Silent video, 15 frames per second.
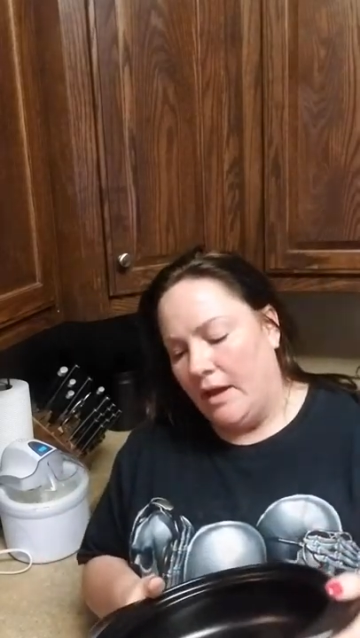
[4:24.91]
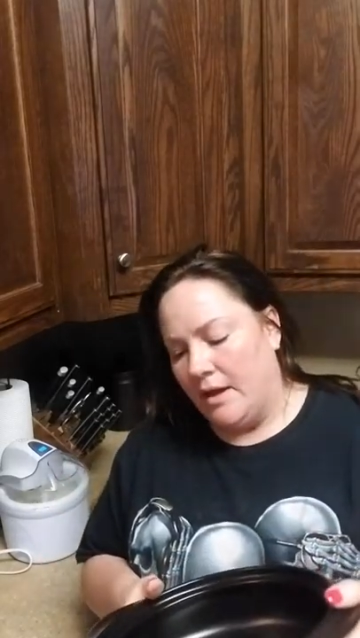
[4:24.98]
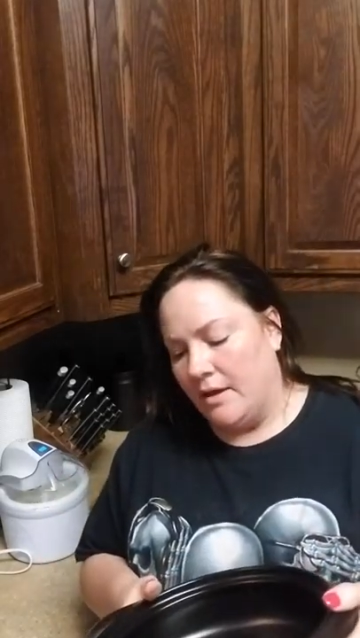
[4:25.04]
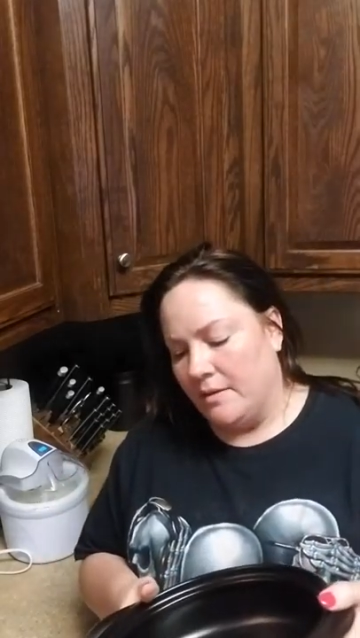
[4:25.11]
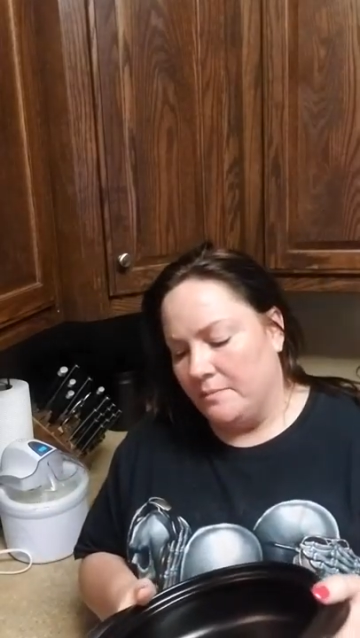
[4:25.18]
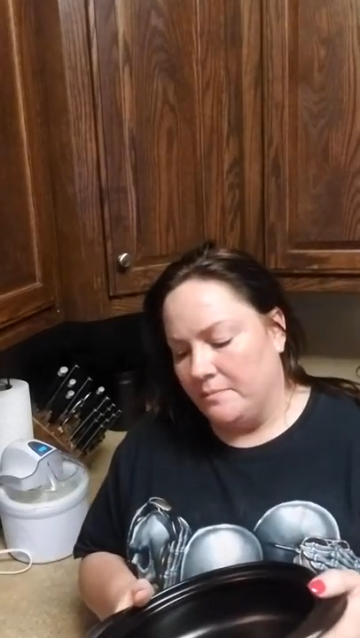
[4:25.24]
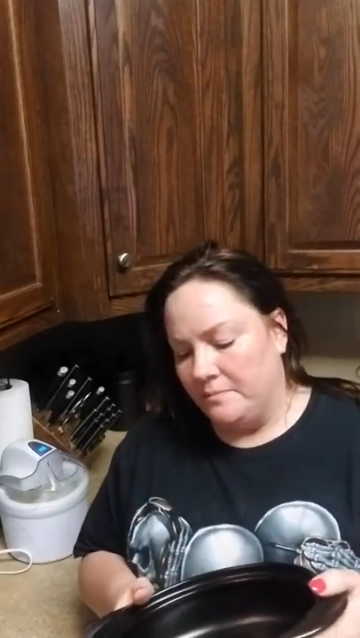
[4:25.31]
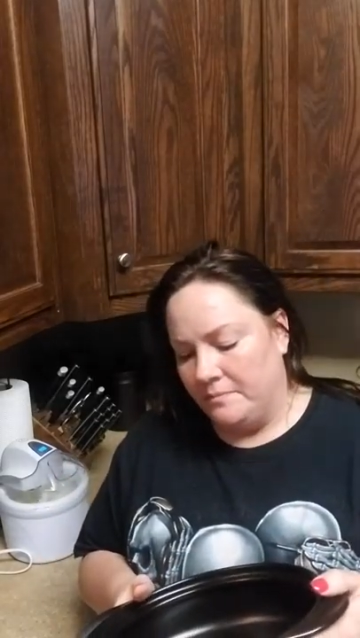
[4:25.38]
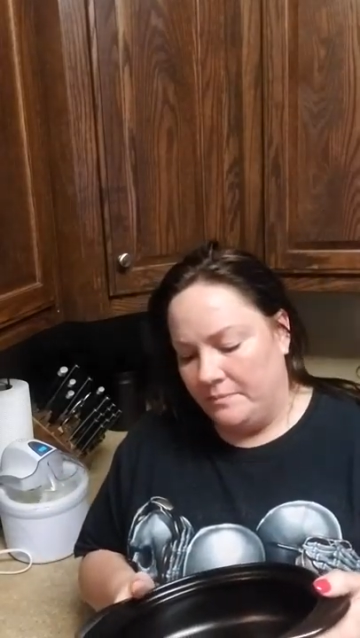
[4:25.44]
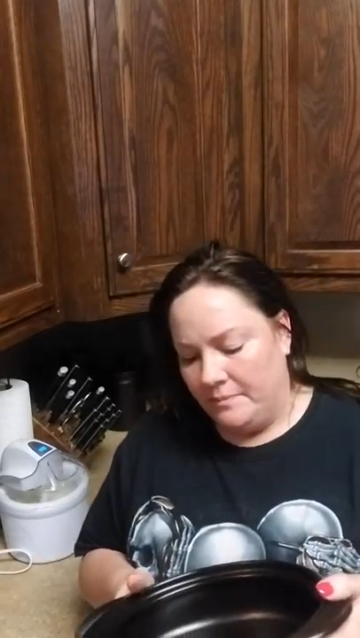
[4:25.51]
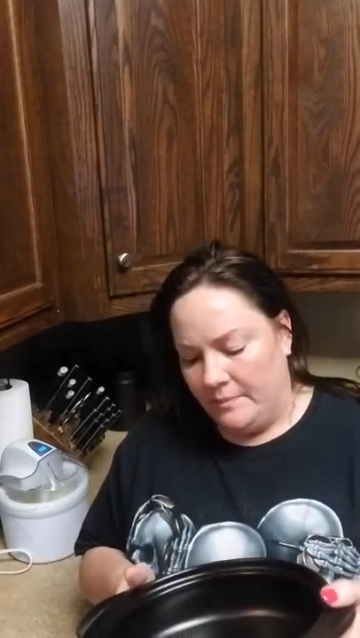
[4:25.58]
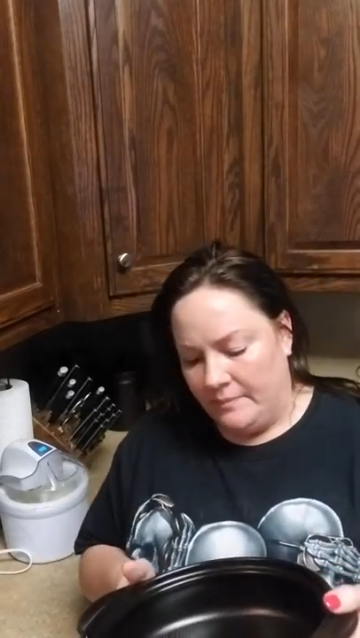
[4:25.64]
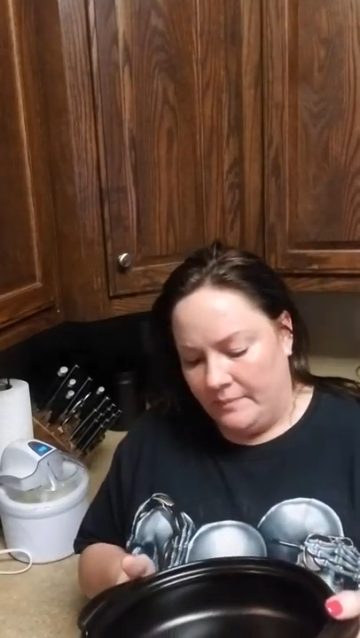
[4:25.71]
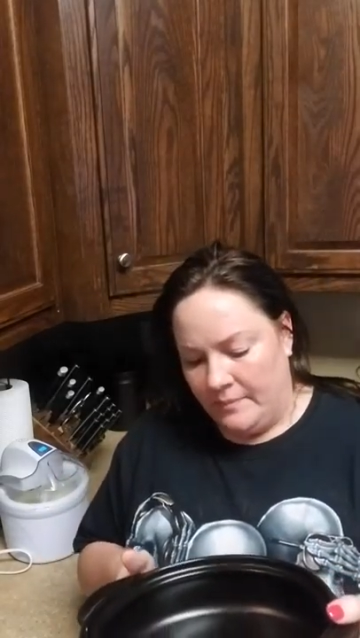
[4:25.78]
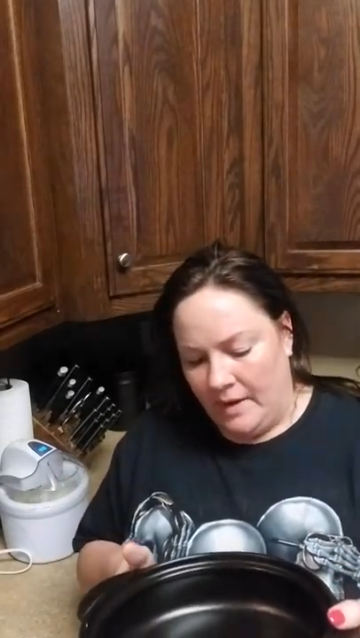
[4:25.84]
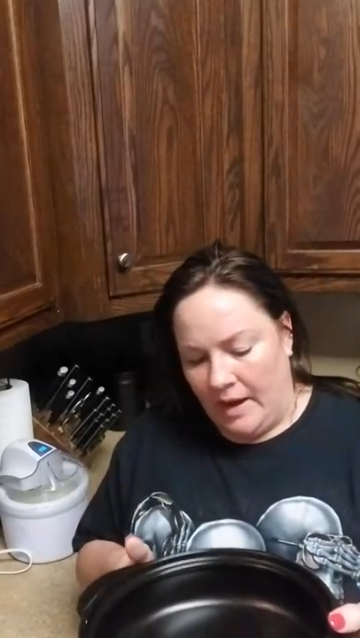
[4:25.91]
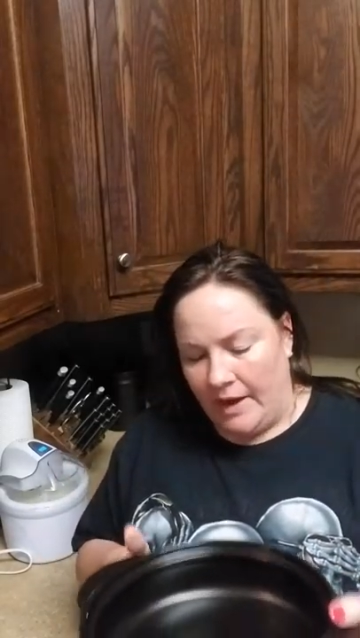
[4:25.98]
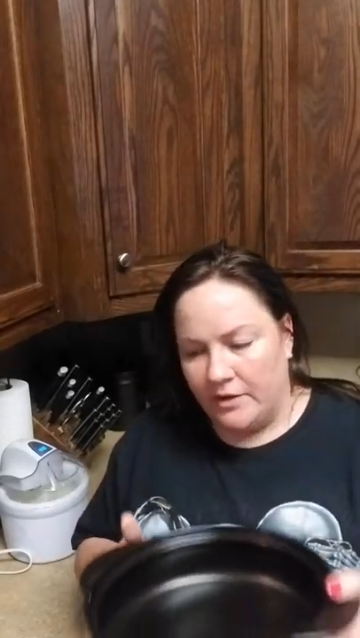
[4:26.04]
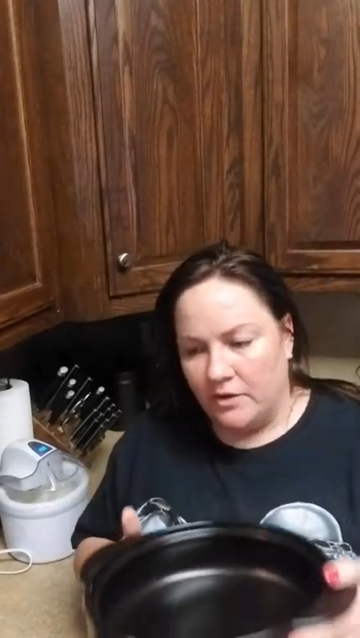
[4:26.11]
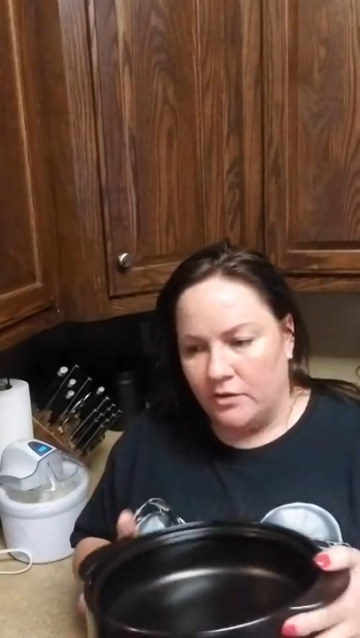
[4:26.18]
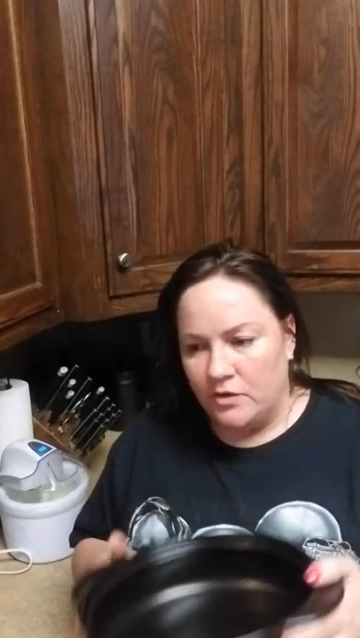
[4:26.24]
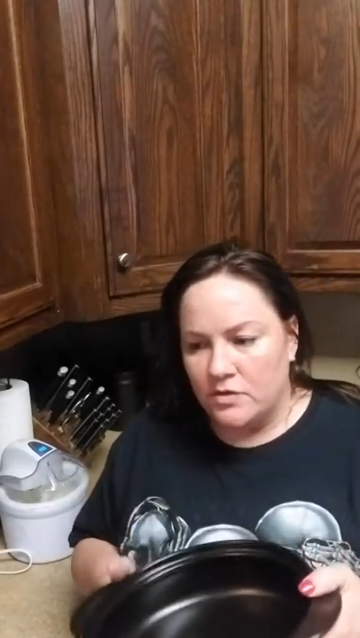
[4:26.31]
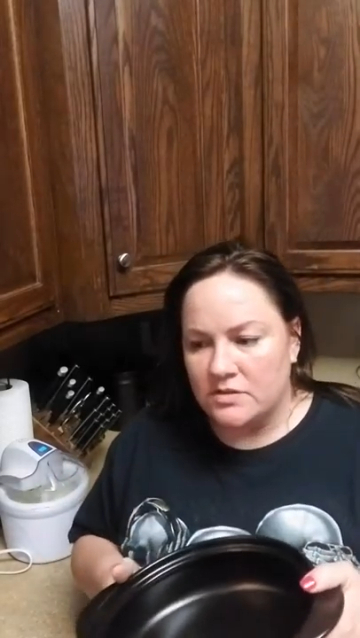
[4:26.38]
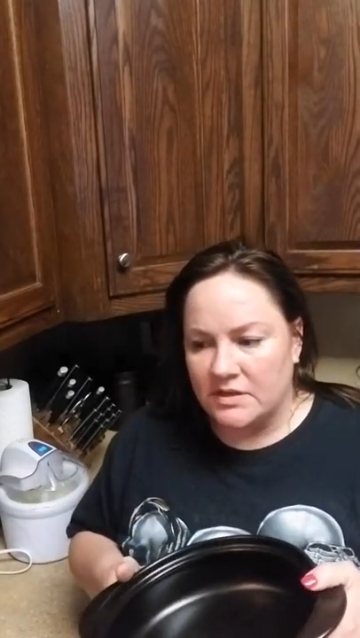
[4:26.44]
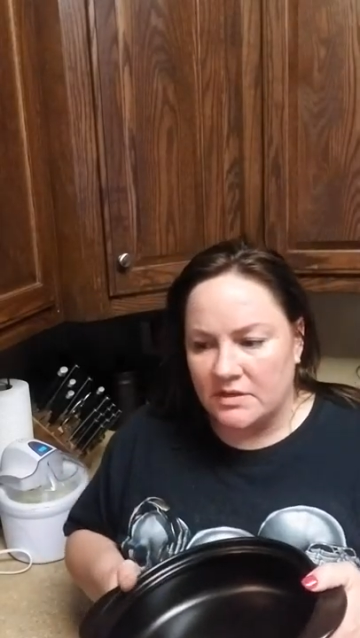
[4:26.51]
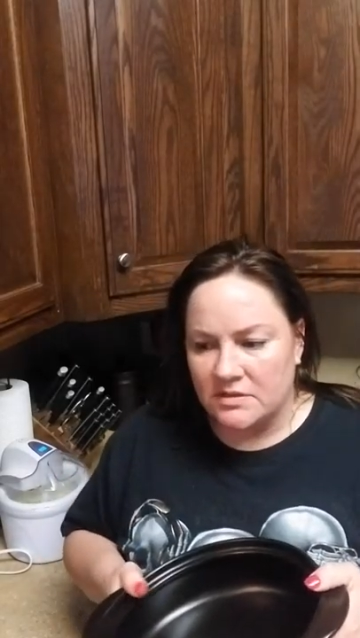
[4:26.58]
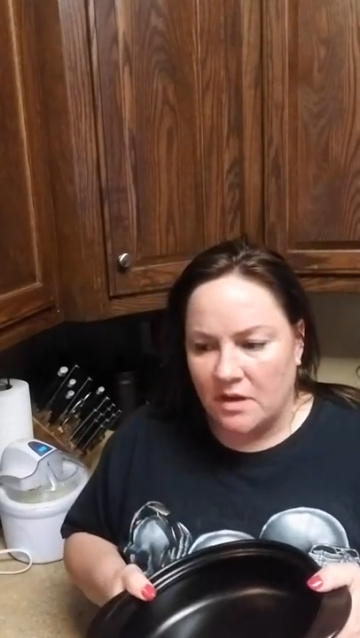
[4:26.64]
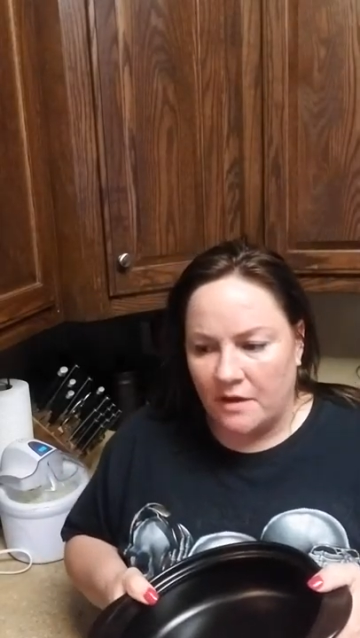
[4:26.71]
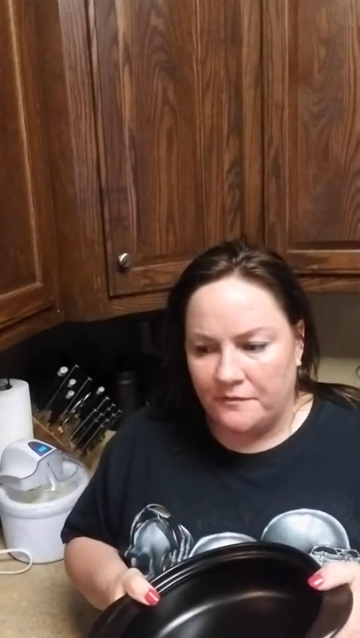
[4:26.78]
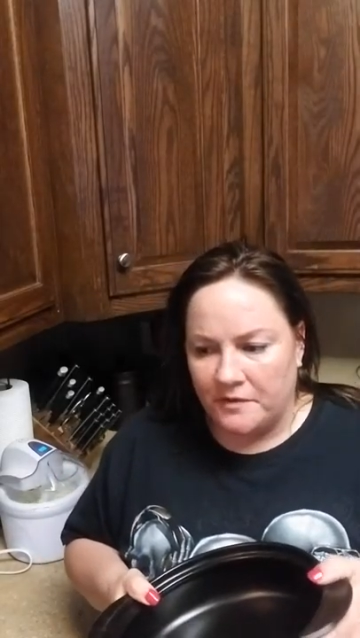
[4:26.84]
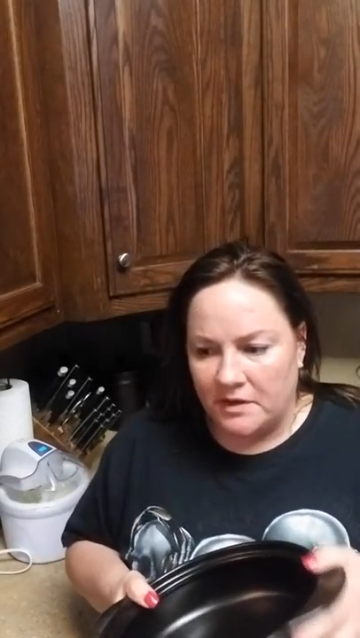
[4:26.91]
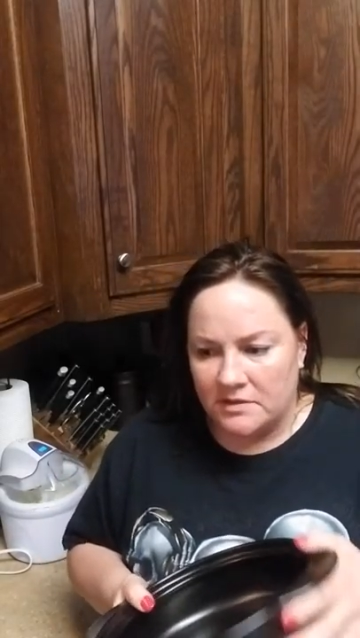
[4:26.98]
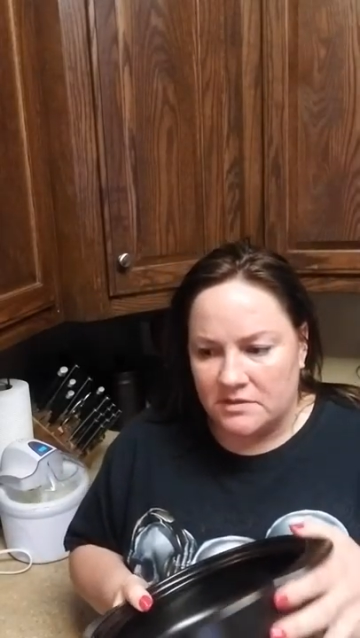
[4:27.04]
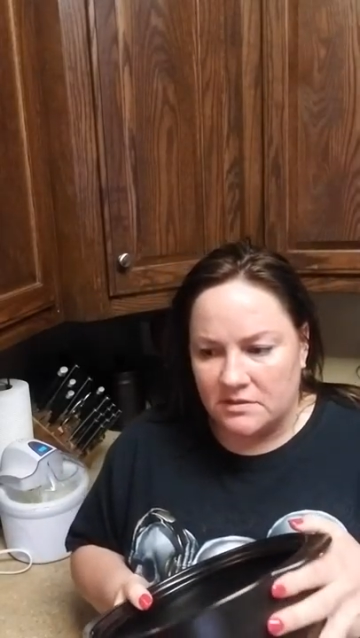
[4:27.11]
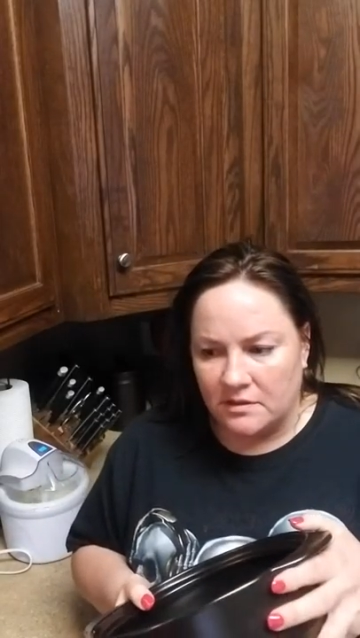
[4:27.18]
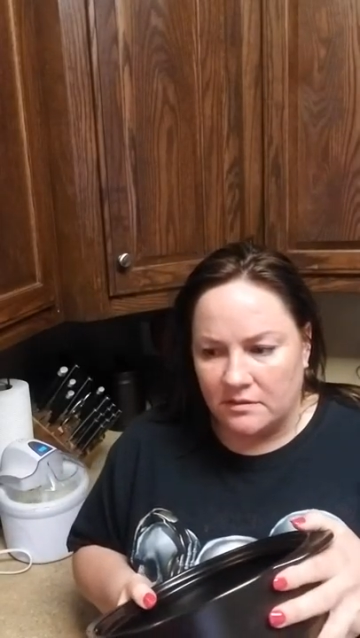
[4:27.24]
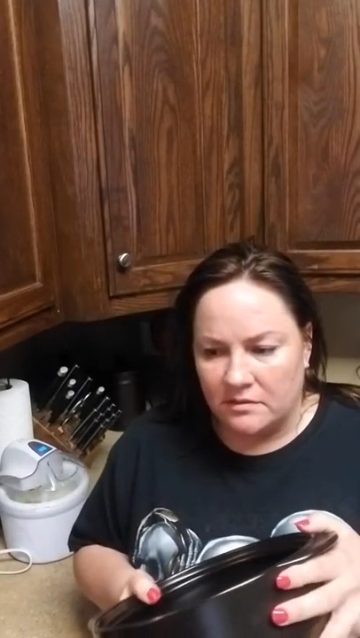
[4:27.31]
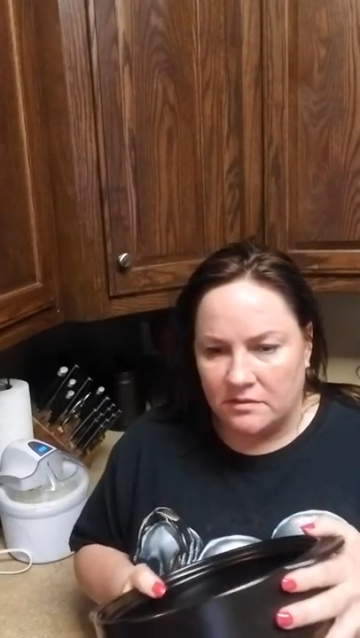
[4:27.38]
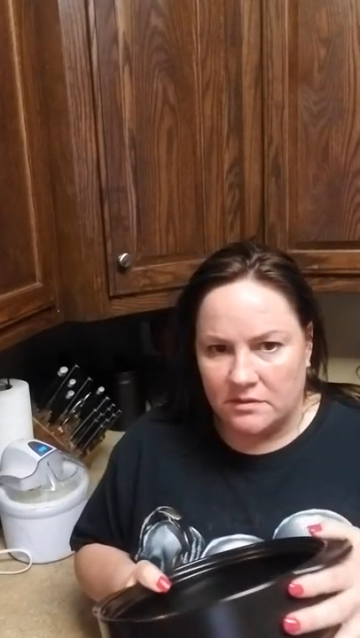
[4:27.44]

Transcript: Um, I don't use it as often as the,